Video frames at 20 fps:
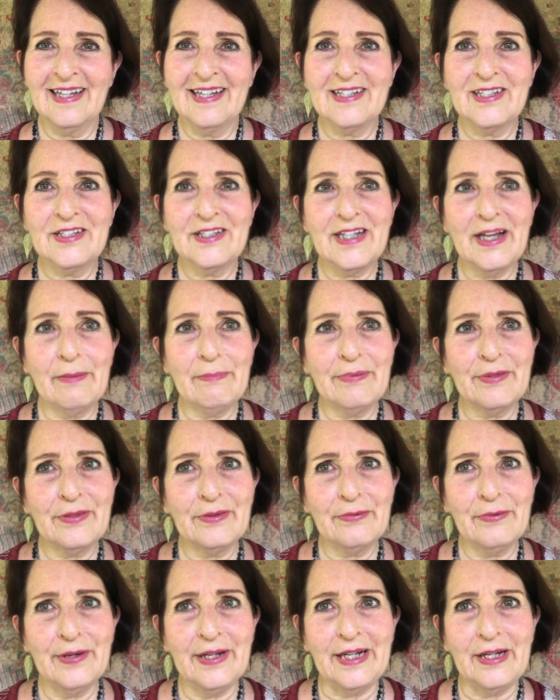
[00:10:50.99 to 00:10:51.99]
Step
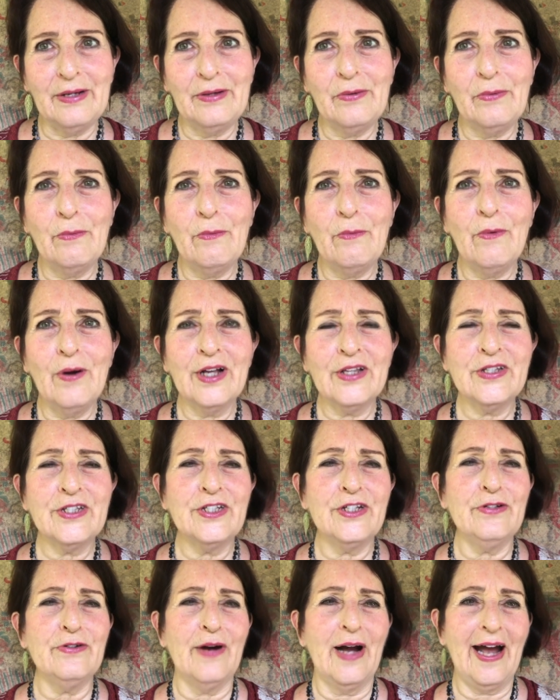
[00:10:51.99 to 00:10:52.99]
3, once
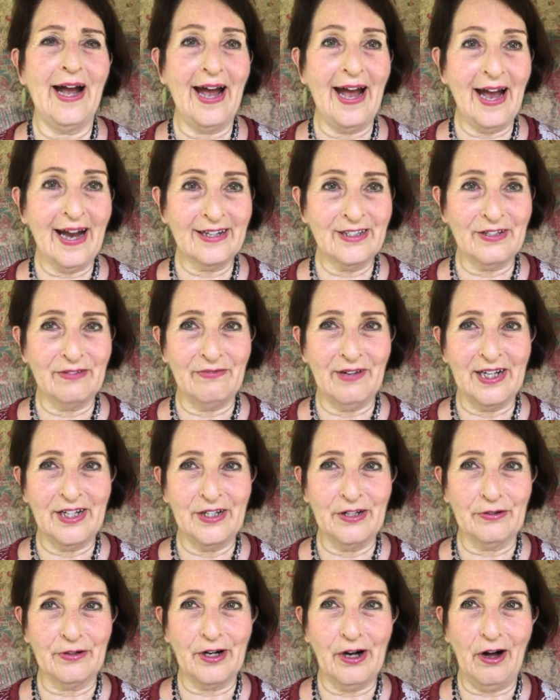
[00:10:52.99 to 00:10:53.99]
you activate
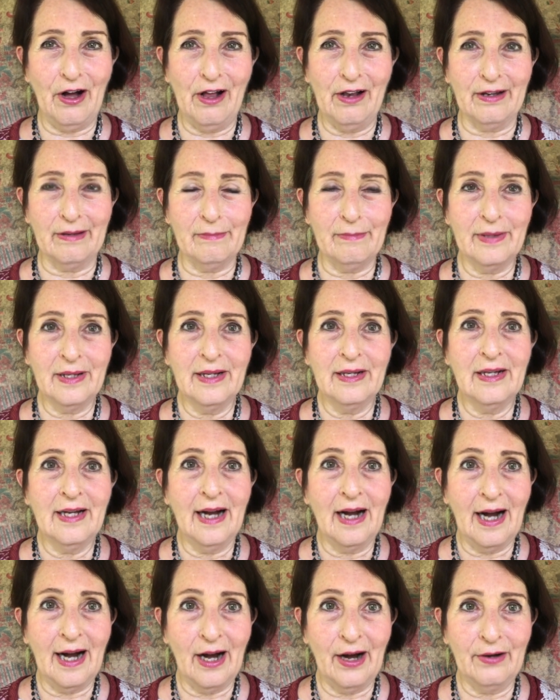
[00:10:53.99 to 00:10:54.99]
your column,
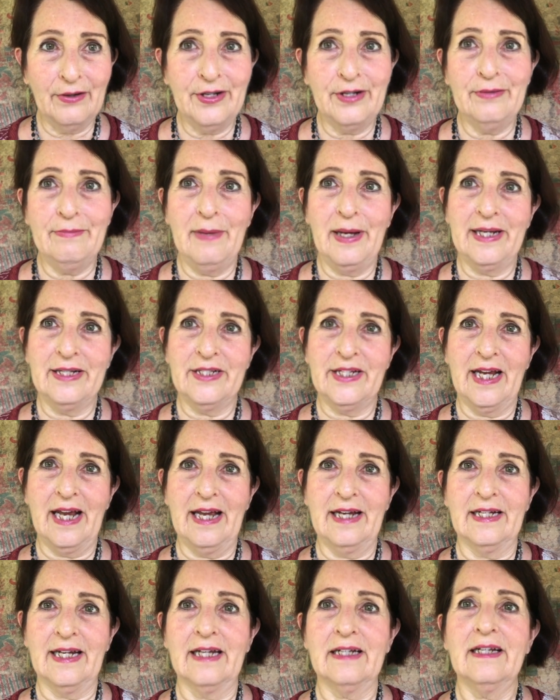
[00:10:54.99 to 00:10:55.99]
how do you
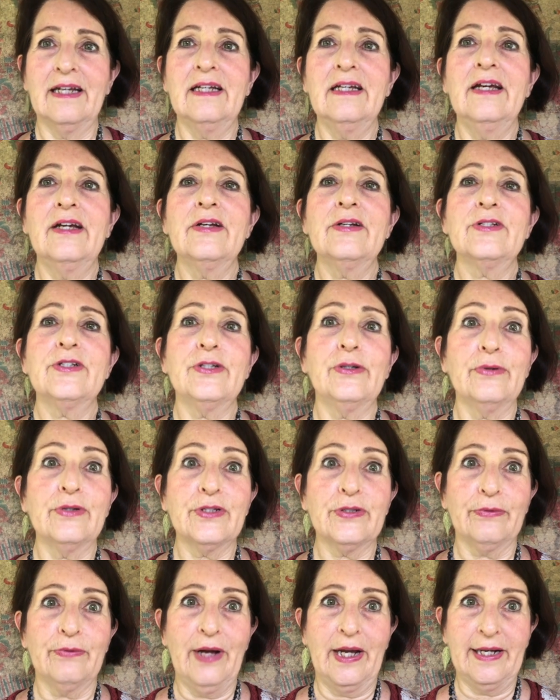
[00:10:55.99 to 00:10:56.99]
maintain it so
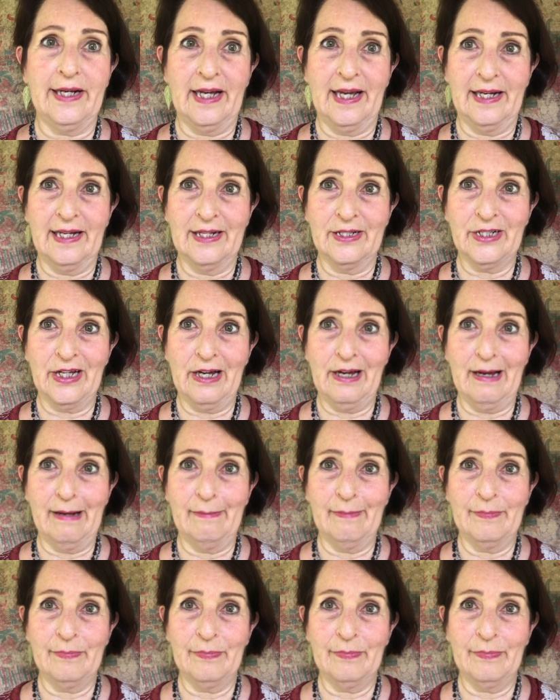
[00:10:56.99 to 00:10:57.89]
it's ready anytime?